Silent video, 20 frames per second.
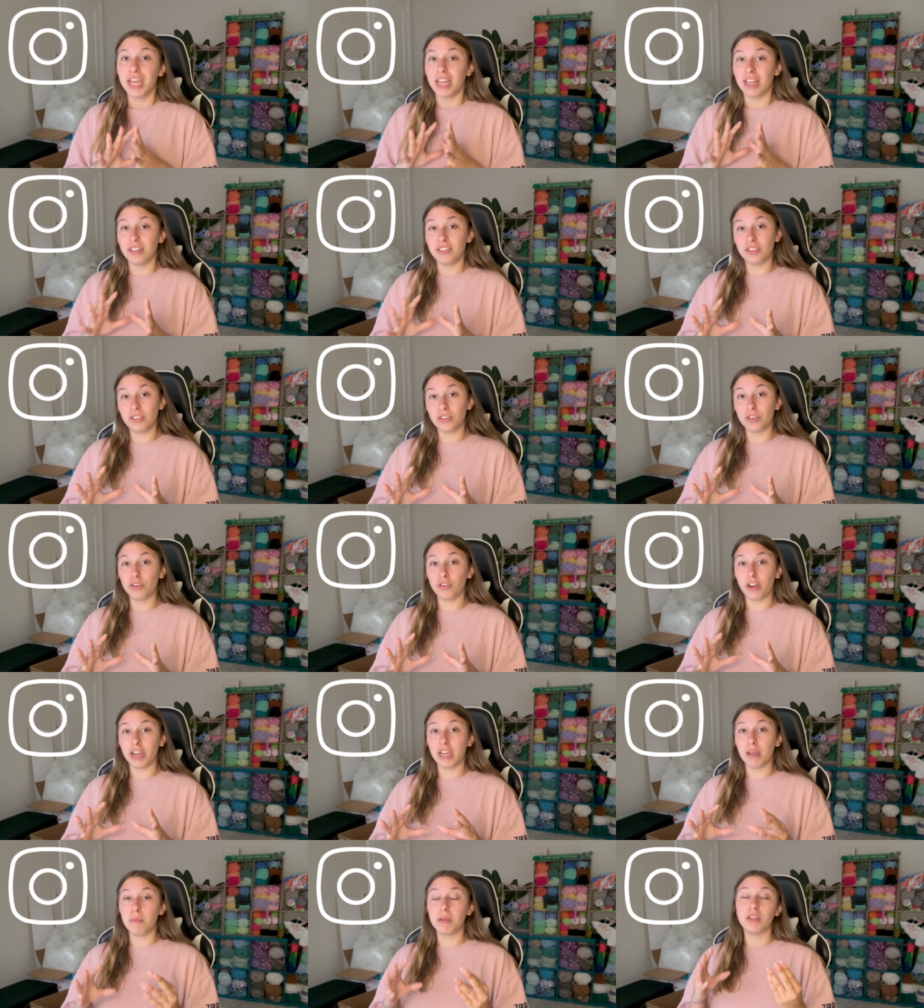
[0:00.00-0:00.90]

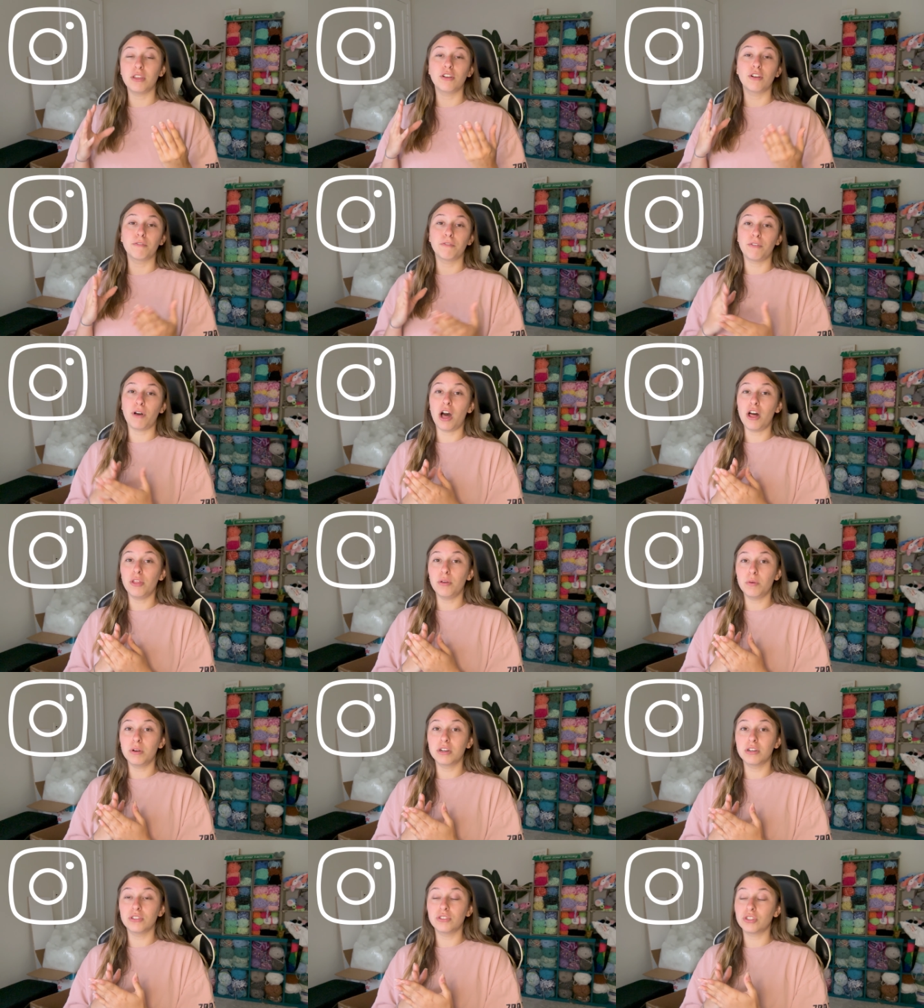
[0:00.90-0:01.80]
Instagram, your
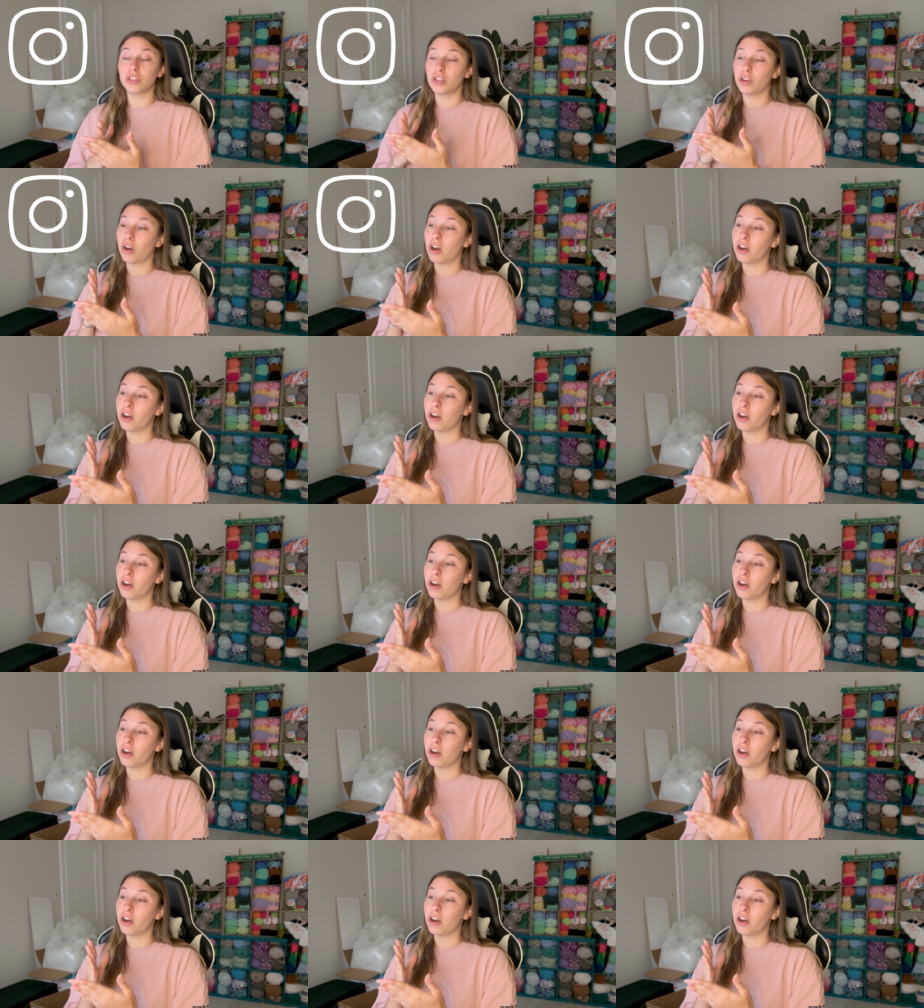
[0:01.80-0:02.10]
followers, they're